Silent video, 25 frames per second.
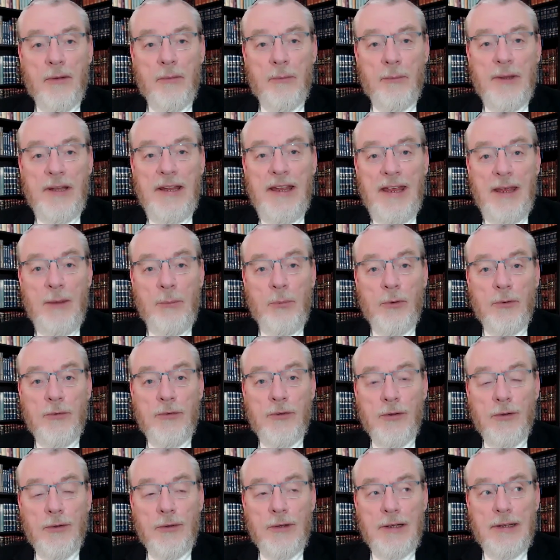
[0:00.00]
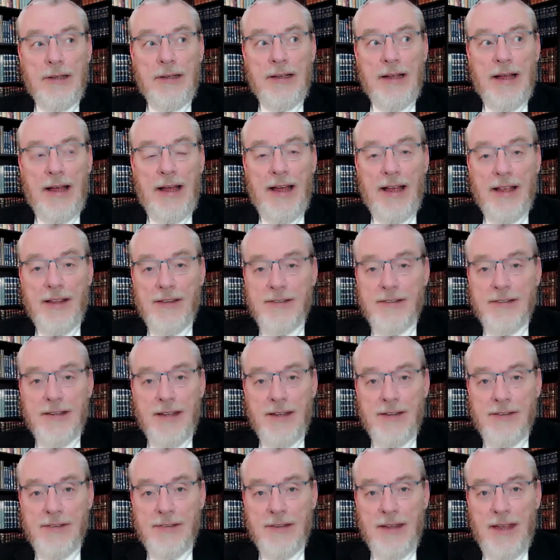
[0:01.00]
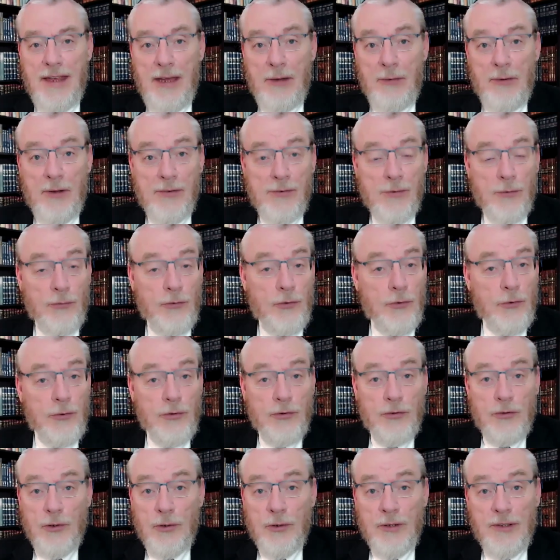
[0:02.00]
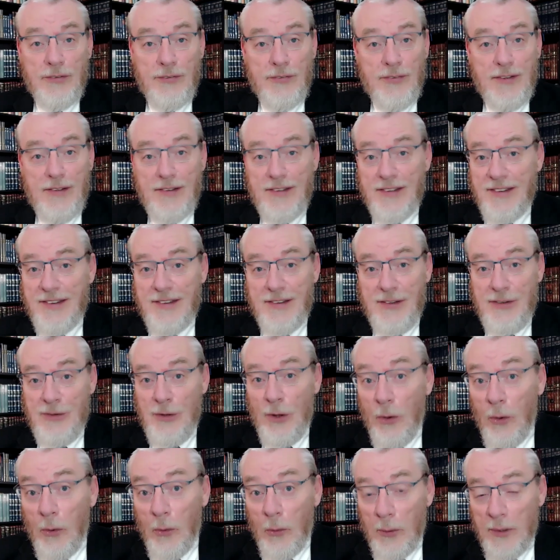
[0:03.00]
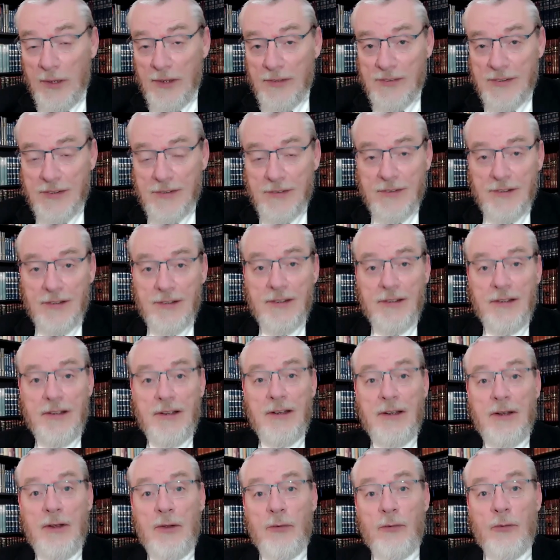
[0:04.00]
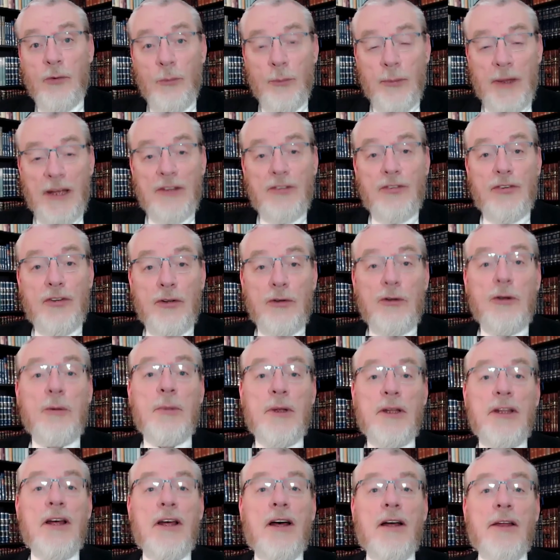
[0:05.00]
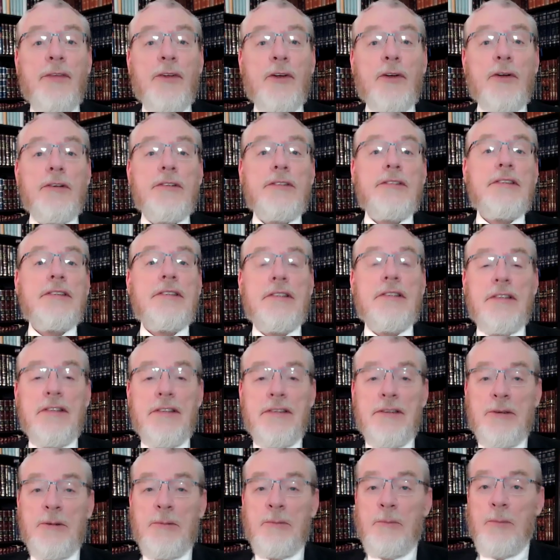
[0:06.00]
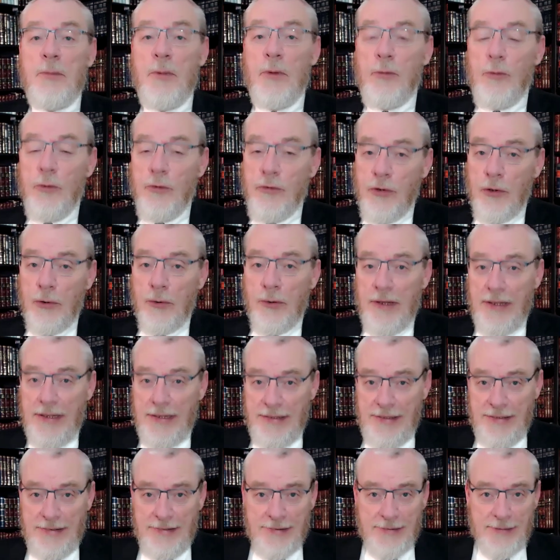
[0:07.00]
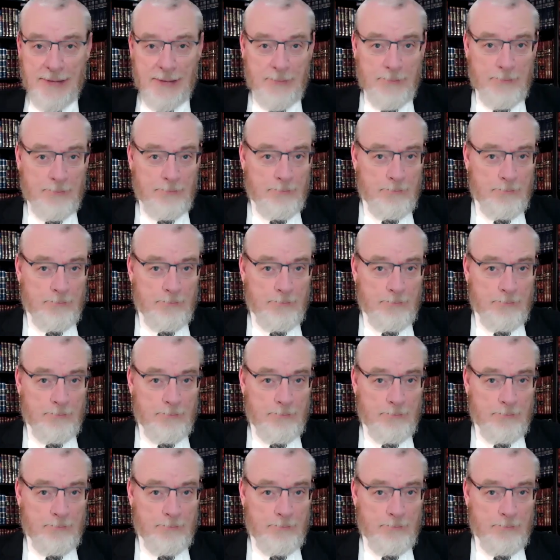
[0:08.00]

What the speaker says: been able to access areas of Jewish knowledge they didn't know existed through my shiurim and others through Torah Anytime.